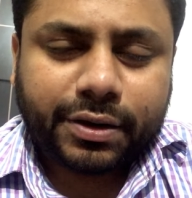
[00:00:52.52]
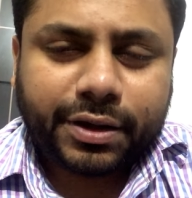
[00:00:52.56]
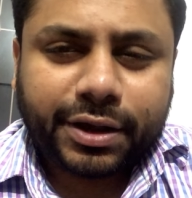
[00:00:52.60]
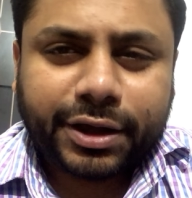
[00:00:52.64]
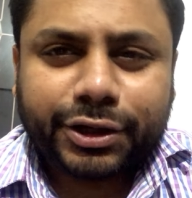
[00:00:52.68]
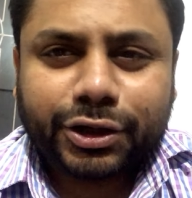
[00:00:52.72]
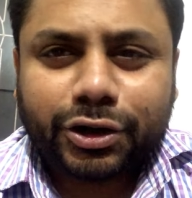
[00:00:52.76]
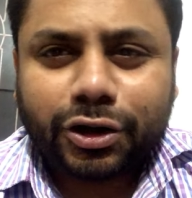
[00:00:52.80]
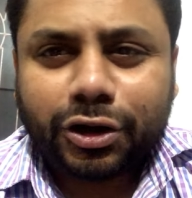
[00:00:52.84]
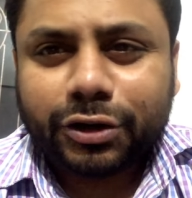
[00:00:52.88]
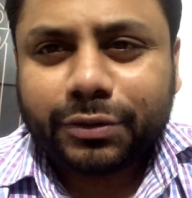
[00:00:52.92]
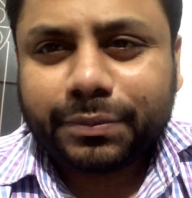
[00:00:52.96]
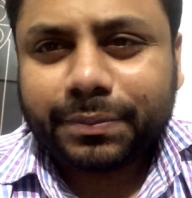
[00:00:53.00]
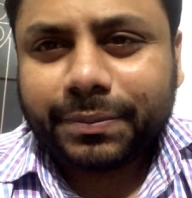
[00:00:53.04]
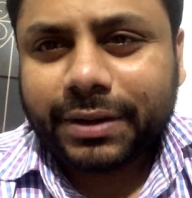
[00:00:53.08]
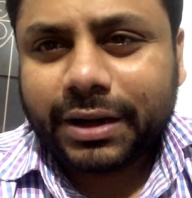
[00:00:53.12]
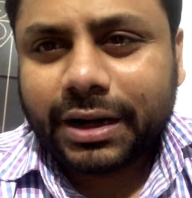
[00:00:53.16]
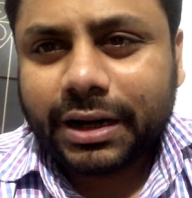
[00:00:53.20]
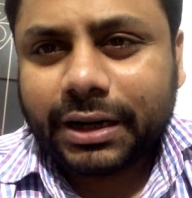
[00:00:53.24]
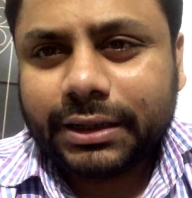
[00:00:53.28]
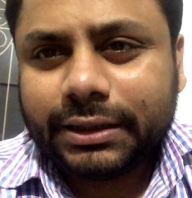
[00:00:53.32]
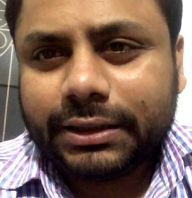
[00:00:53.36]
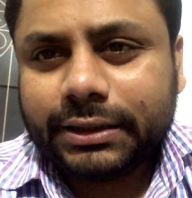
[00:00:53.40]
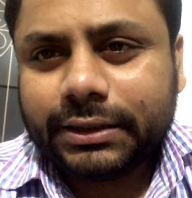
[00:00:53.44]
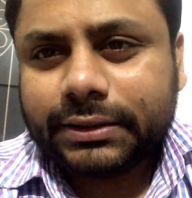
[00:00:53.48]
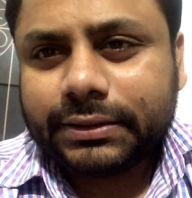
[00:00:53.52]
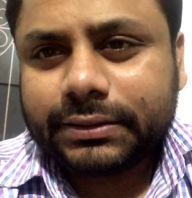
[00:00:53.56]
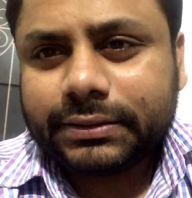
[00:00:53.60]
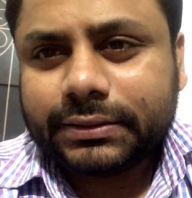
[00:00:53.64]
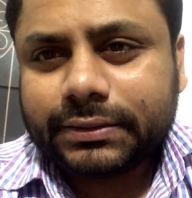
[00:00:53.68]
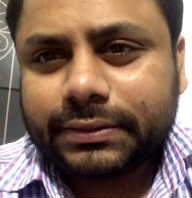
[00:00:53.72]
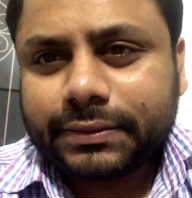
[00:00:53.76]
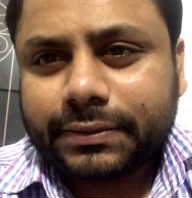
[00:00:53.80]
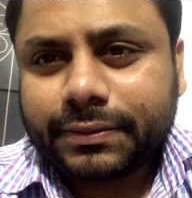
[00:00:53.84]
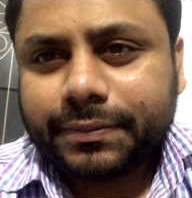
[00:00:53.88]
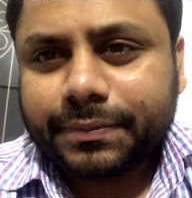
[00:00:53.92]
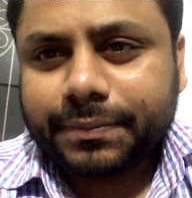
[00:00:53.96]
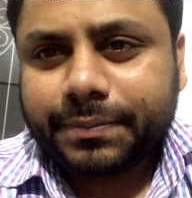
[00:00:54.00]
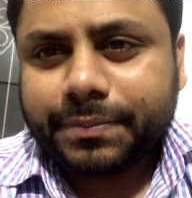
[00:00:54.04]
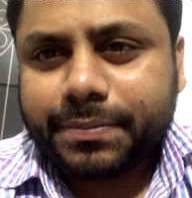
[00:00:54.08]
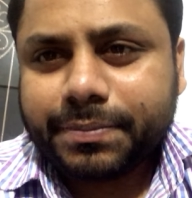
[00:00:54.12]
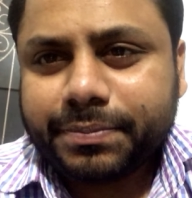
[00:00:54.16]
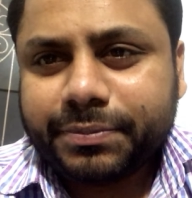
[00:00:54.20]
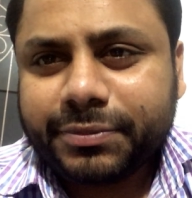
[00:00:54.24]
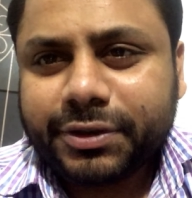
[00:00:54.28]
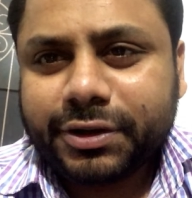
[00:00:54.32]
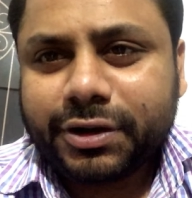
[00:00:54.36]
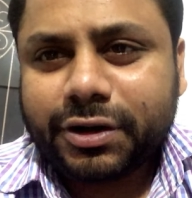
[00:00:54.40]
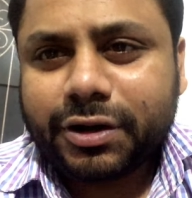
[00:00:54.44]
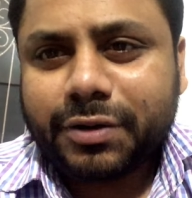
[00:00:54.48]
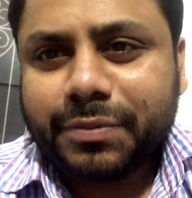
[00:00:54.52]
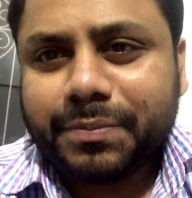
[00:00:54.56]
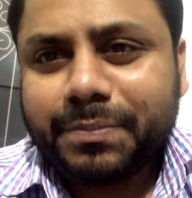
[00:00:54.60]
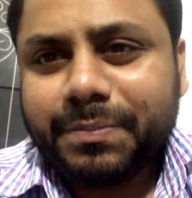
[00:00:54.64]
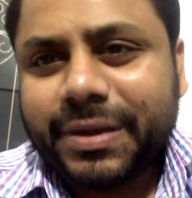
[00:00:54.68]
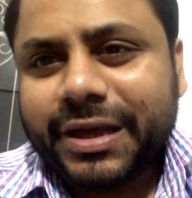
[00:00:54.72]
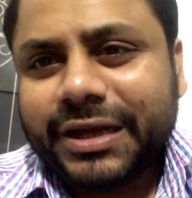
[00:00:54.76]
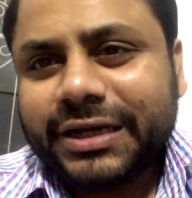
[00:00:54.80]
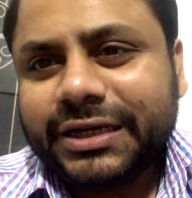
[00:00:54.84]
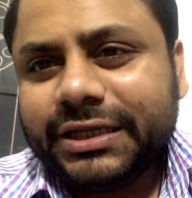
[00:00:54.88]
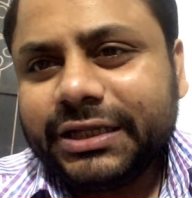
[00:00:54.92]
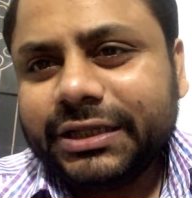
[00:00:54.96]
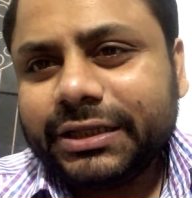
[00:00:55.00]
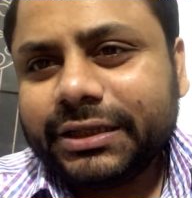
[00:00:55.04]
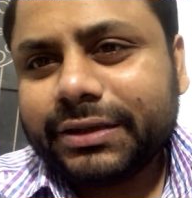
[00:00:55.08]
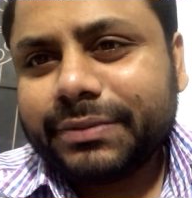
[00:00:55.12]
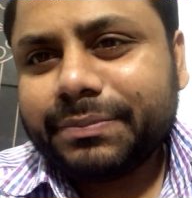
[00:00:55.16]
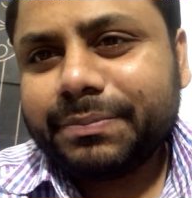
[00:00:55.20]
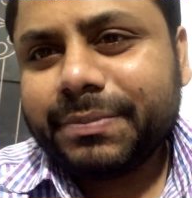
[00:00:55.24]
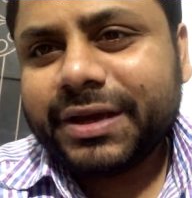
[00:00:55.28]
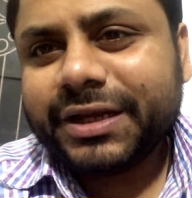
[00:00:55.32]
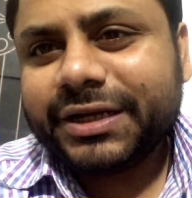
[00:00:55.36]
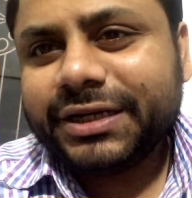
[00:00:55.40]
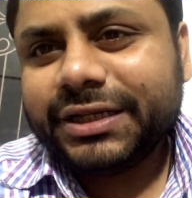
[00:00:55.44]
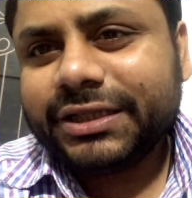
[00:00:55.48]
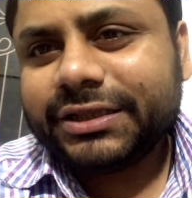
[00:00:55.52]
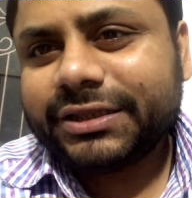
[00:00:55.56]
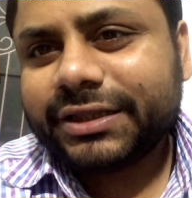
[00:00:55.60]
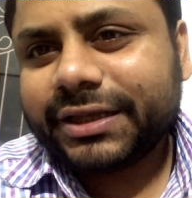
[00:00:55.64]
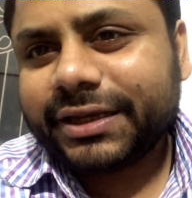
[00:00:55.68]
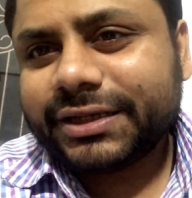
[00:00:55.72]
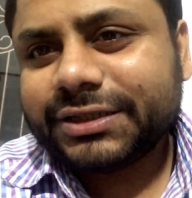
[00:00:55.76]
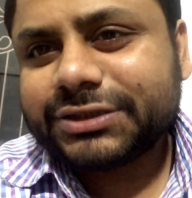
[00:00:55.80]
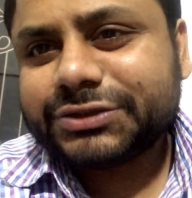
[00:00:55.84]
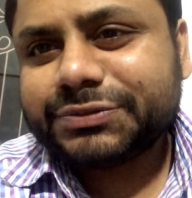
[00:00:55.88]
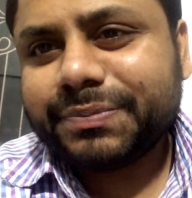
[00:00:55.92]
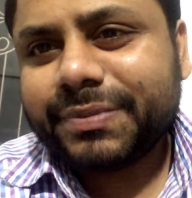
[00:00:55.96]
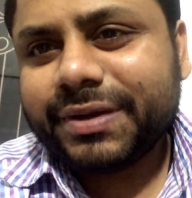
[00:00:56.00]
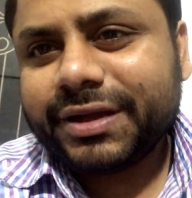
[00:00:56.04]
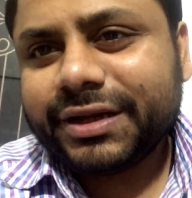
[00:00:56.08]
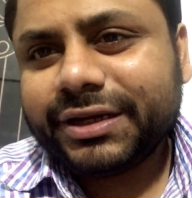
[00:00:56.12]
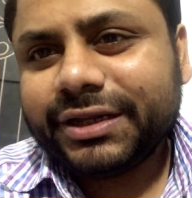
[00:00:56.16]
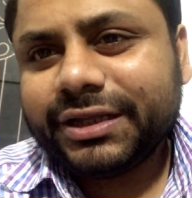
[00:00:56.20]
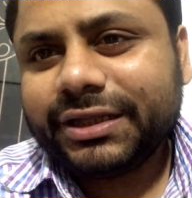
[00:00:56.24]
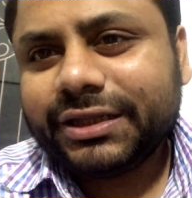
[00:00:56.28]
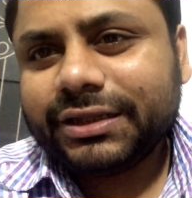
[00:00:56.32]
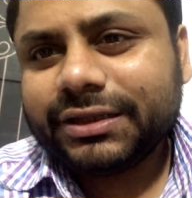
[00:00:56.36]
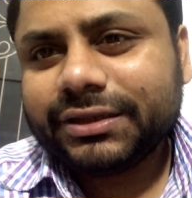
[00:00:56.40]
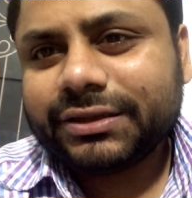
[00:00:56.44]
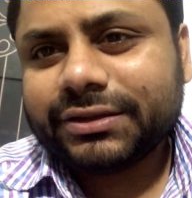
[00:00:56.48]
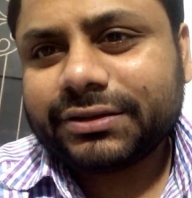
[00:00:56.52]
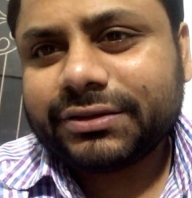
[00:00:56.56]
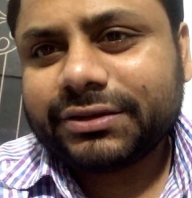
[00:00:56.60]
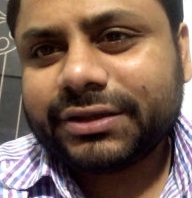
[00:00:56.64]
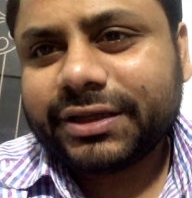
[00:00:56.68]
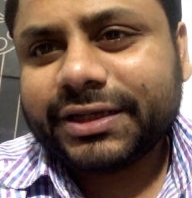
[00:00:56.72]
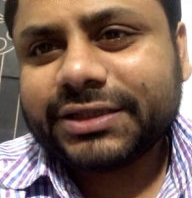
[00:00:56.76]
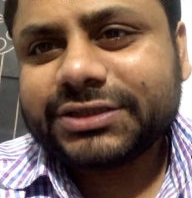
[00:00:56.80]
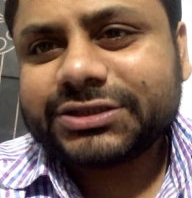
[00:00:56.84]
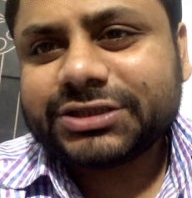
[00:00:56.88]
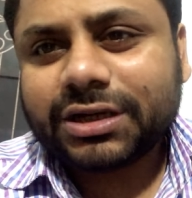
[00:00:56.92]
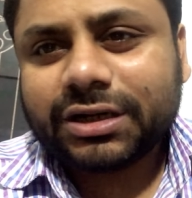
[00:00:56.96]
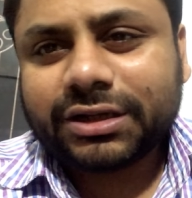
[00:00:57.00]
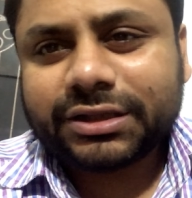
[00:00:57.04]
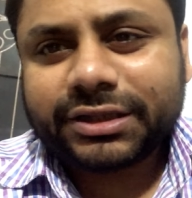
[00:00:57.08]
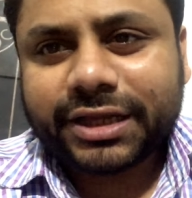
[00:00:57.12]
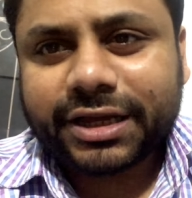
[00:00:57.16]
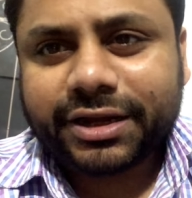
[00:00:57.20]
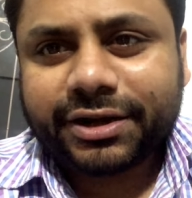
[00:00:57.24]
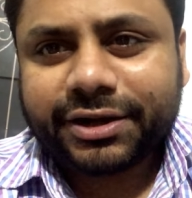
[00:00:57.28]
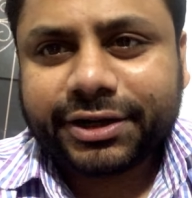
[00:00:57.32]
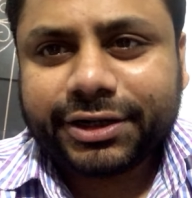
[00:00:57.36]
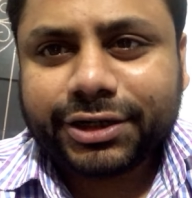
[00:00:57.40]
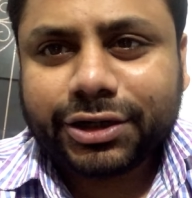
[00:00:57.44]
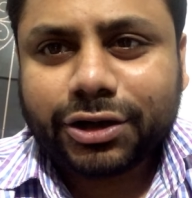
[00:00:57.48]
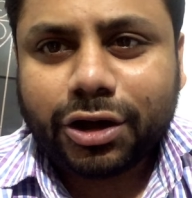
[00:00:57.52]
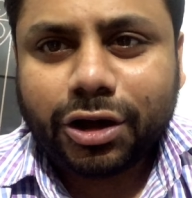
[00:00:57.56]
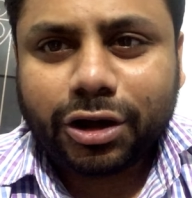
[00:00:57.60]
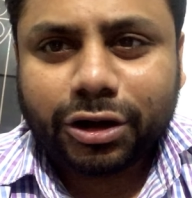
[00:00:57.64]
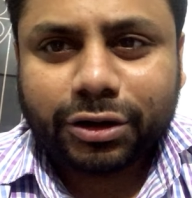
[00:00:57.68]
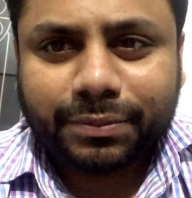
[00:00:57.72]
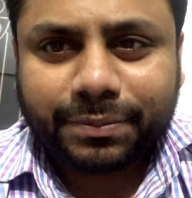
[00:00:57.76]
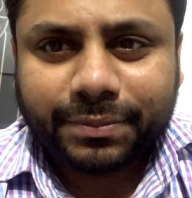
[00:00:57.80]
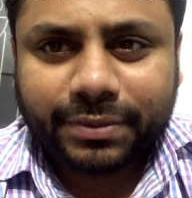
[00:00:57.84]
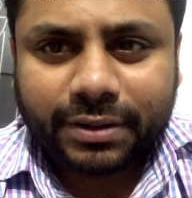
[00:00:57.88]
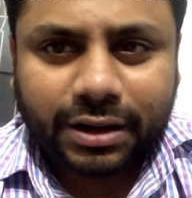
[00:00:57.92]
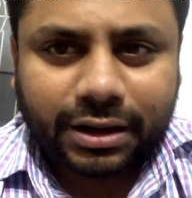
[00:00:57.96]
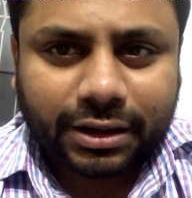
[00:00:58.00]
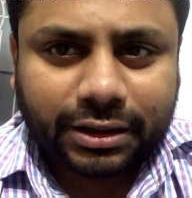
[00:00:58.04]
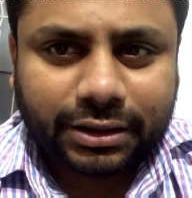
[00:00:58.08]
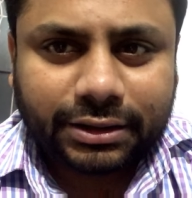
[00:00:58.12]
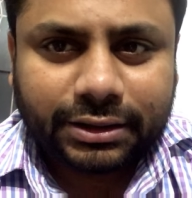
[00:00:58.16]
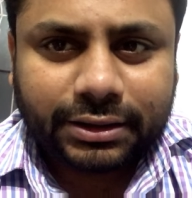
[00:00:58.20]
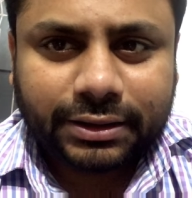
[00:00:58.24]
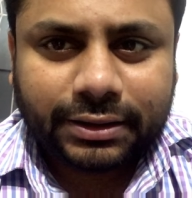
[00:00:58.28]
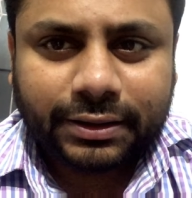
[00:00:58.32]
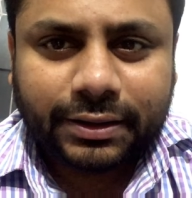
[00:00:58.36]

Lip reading: in our blood there are many things are there in our blood,